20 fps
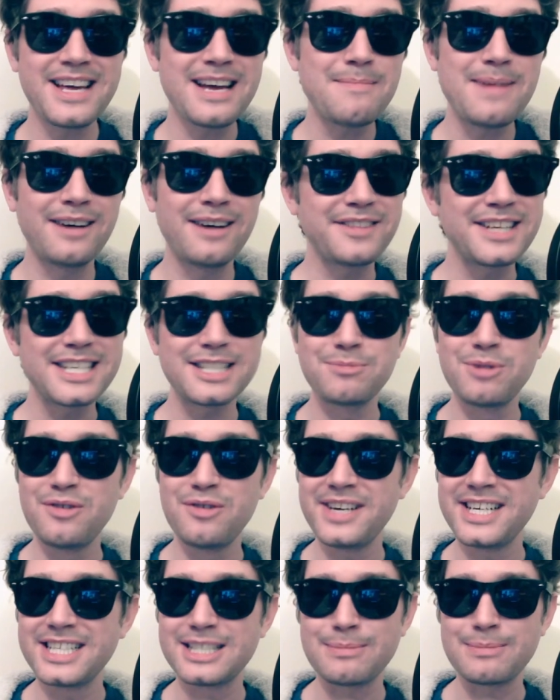about this
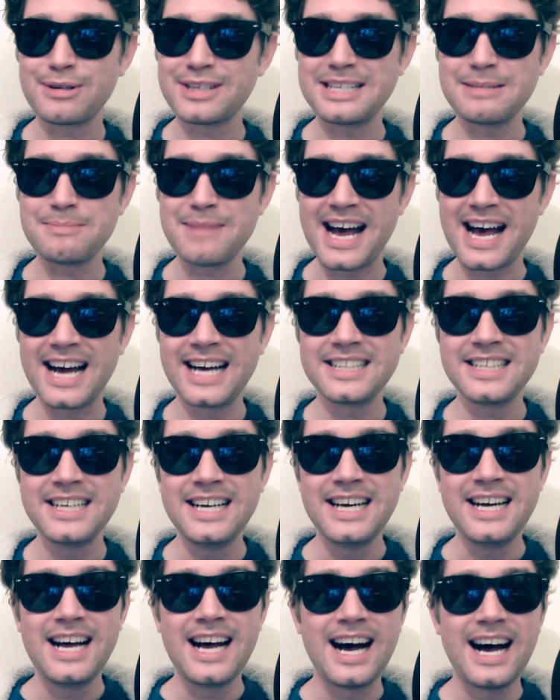movie is pretty bad.
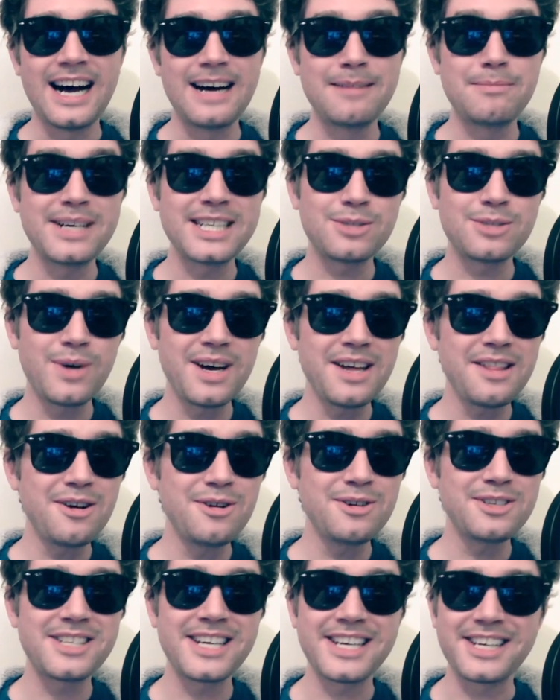Um, but it's one of
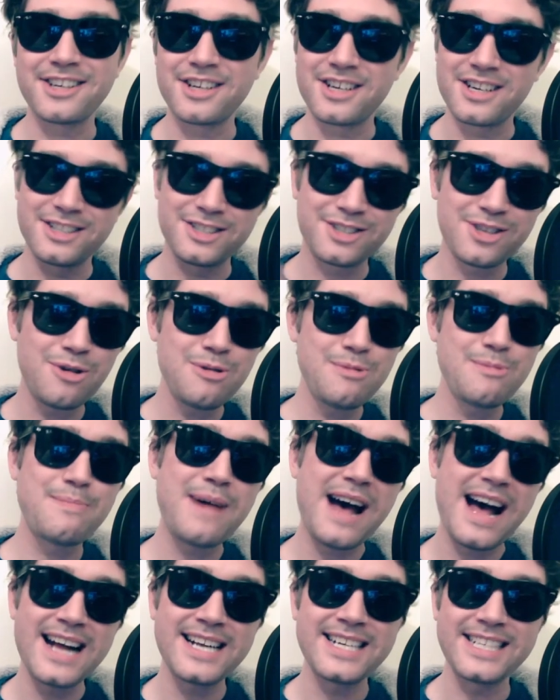those like so
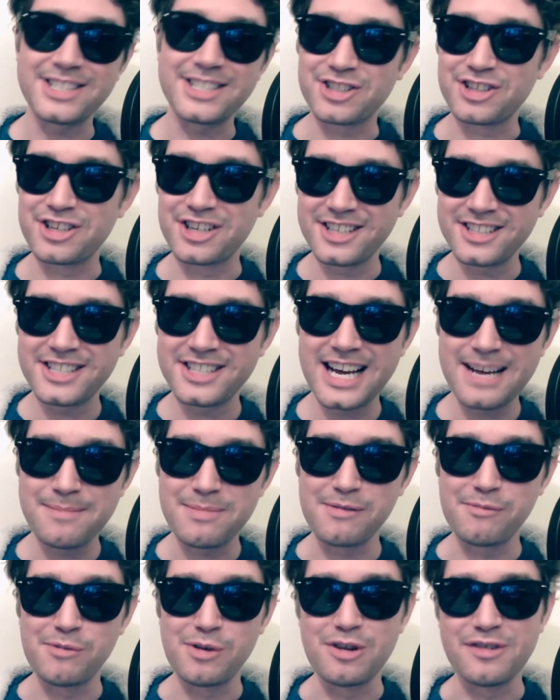bad it's good type
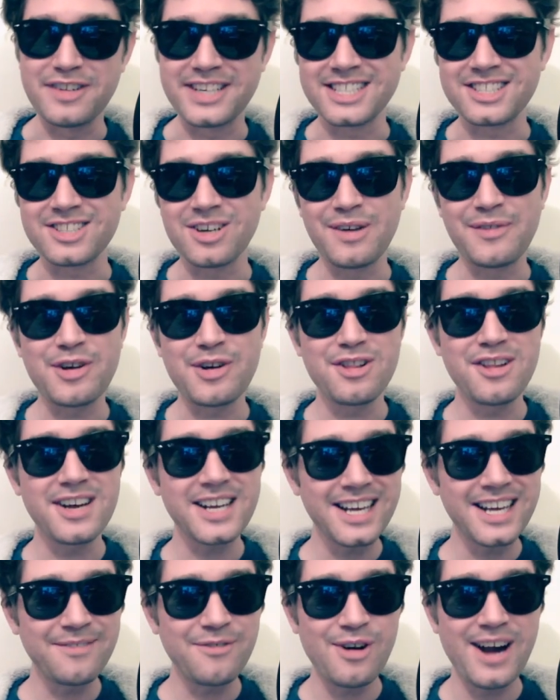of movie. So if you're
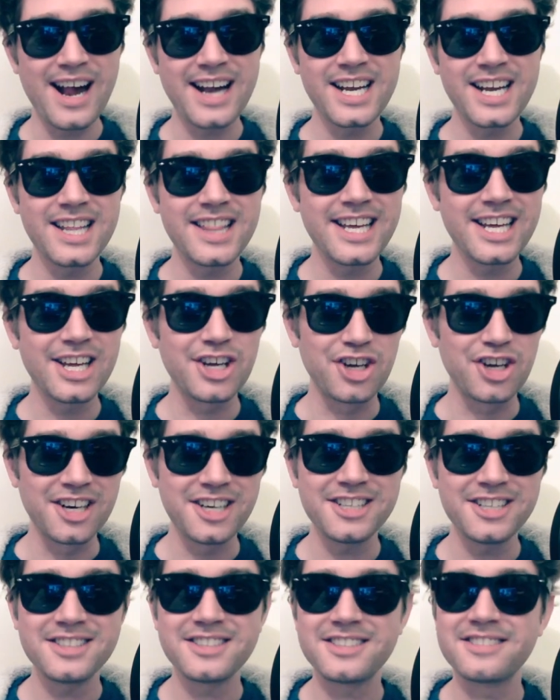looking for anything
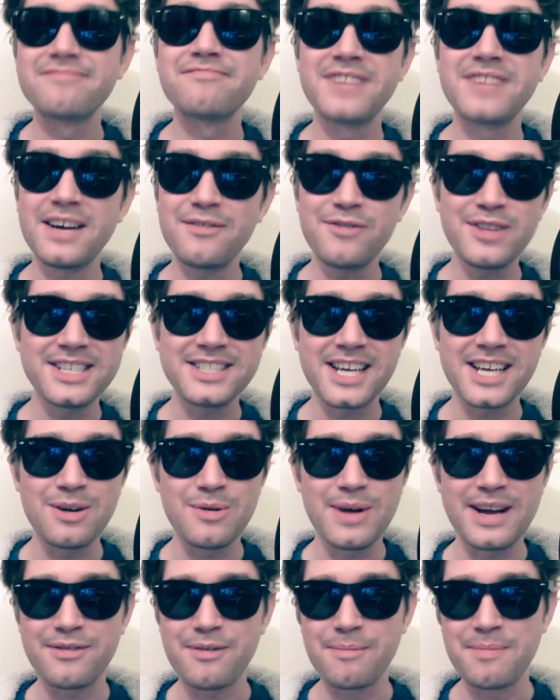good, definitely stay
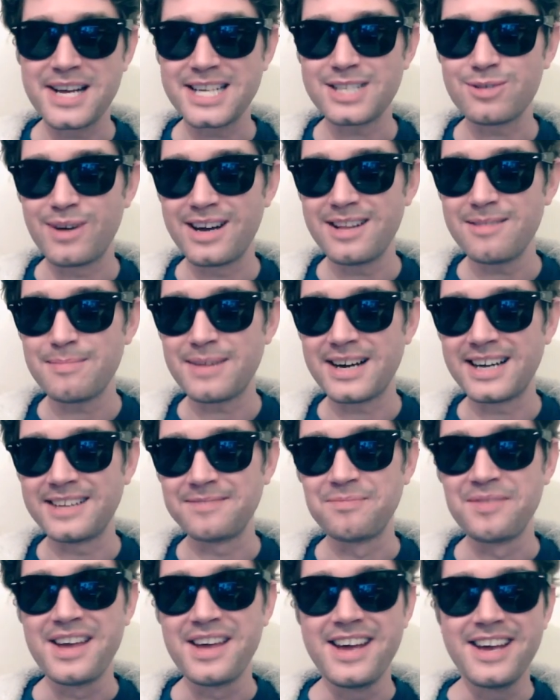away from this one.
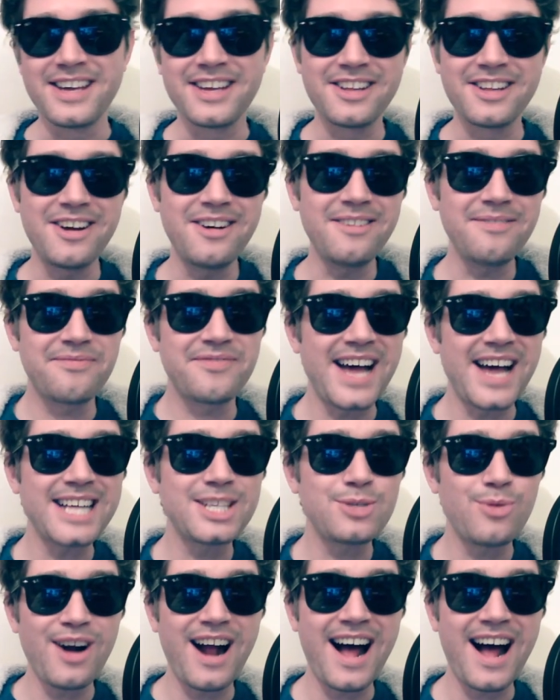But you know,
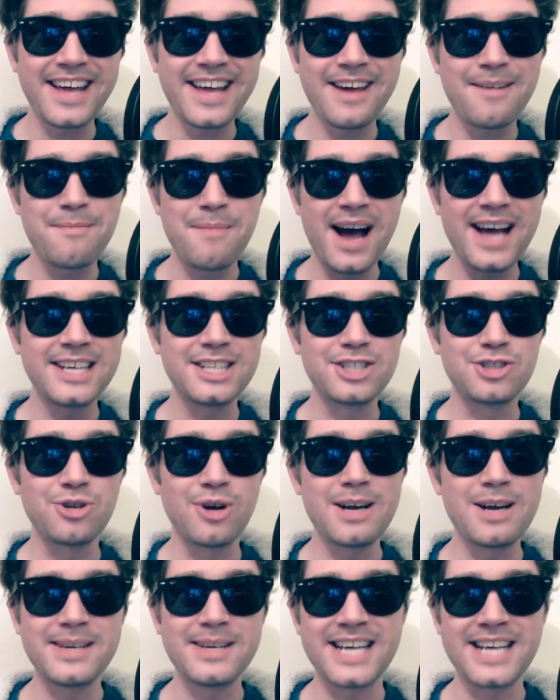that's where I get my
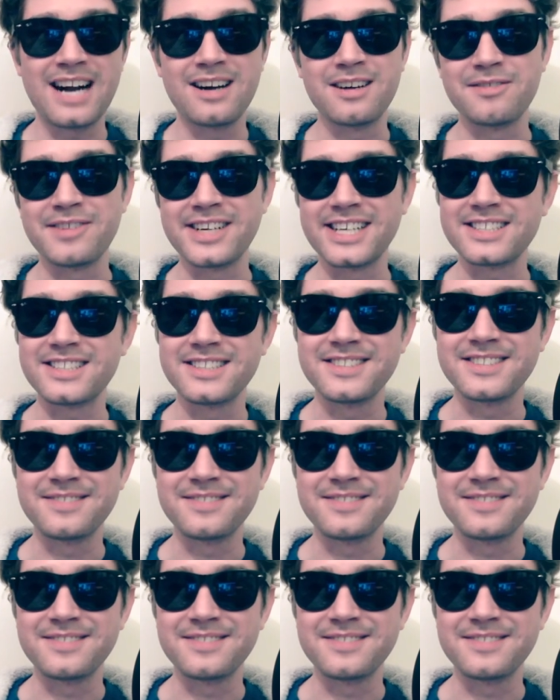enjoyment out of it.